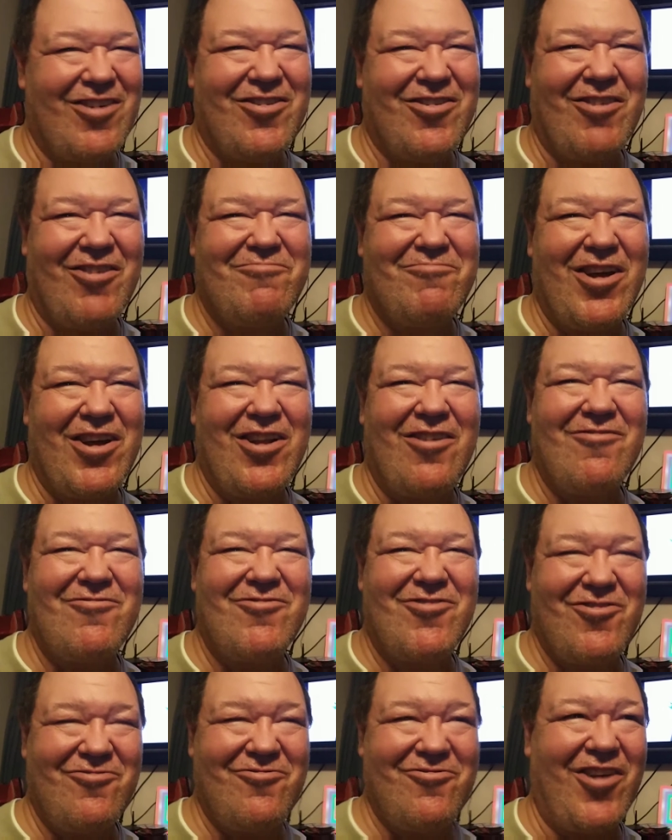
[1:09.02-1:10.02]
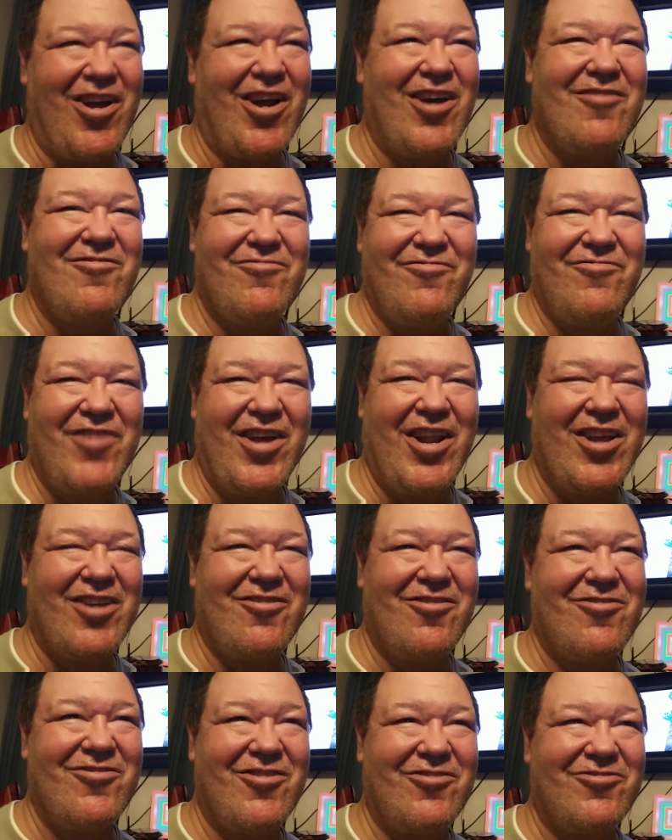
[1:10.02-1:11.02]
Let's hope they don't use that
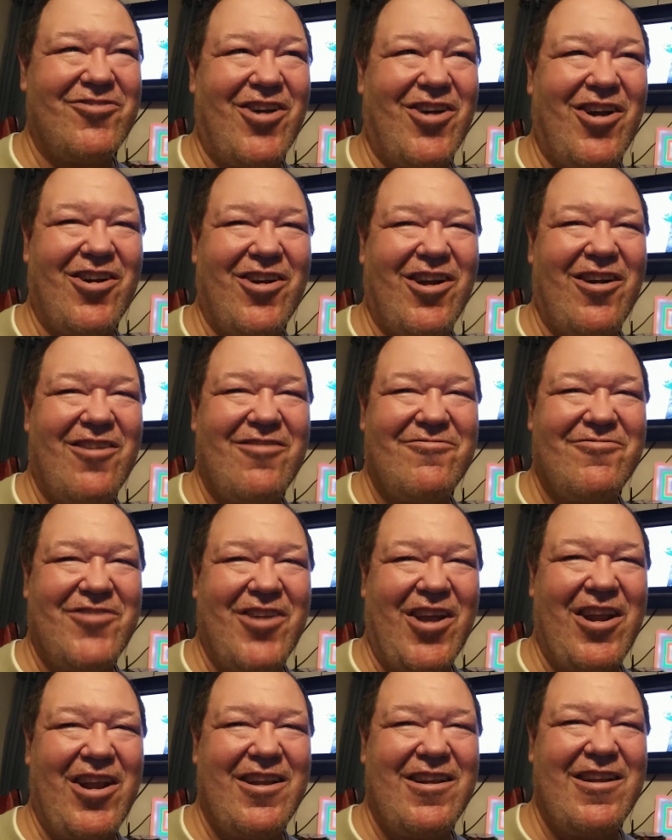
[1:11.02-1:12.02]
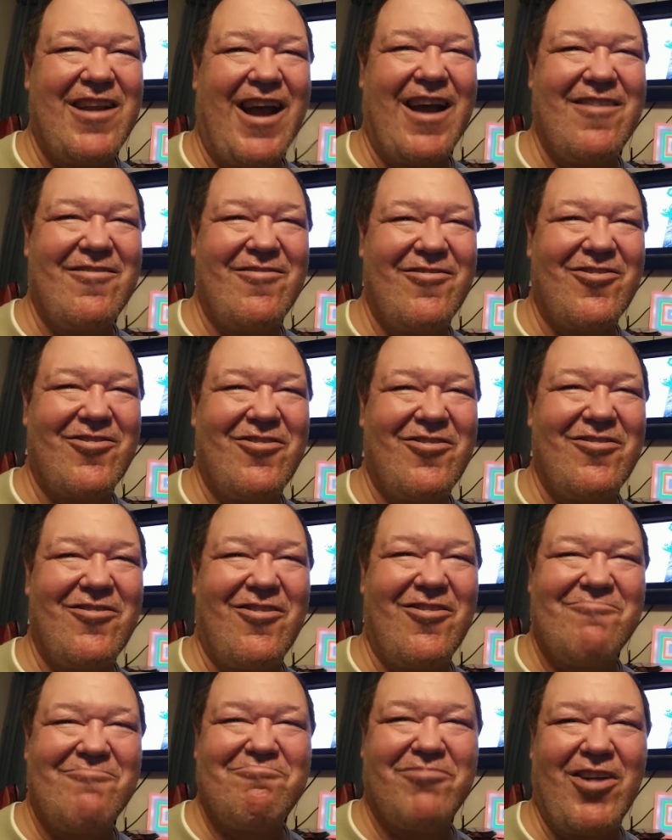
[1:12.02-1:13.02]
video on the darn dating ad in the
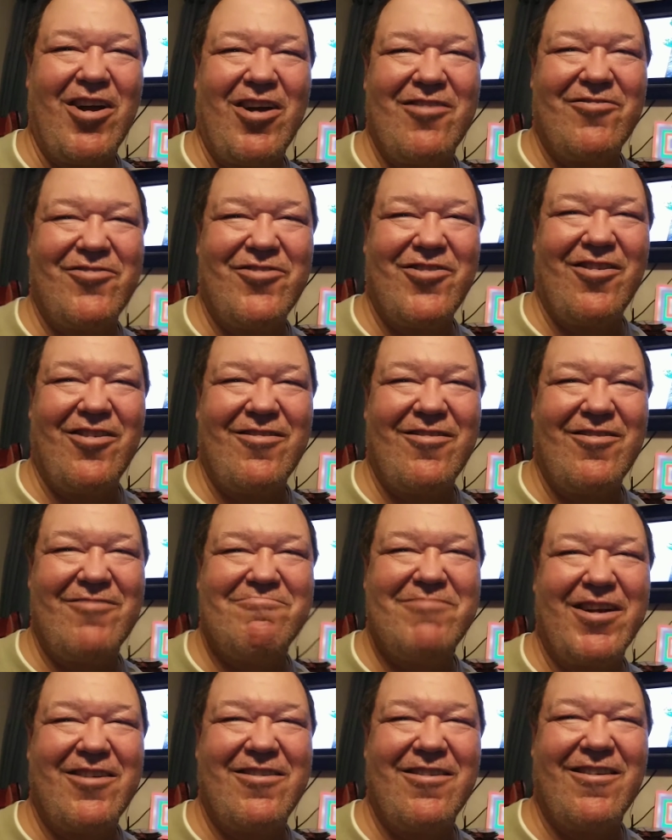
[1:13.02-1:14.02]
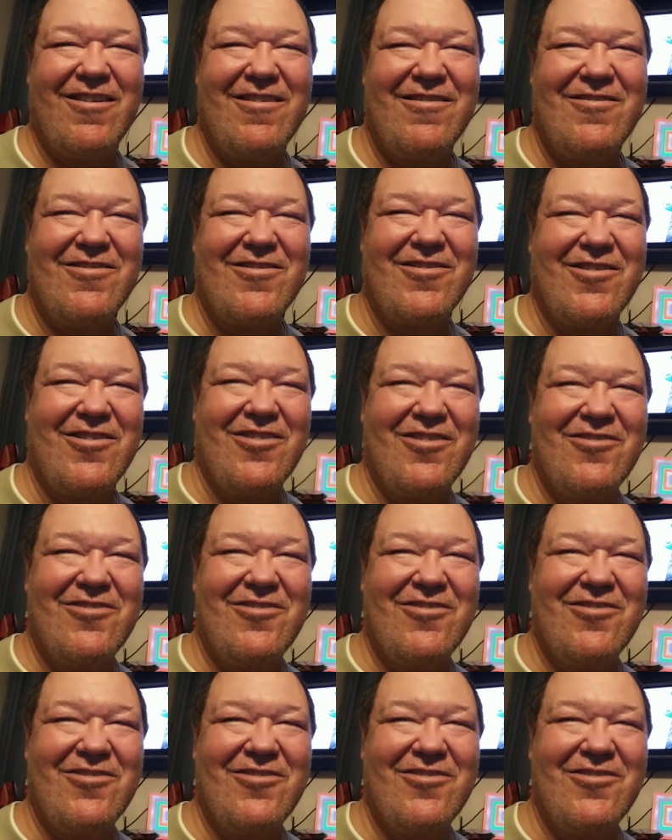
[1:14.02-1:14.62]
Google Play Store to be cooking their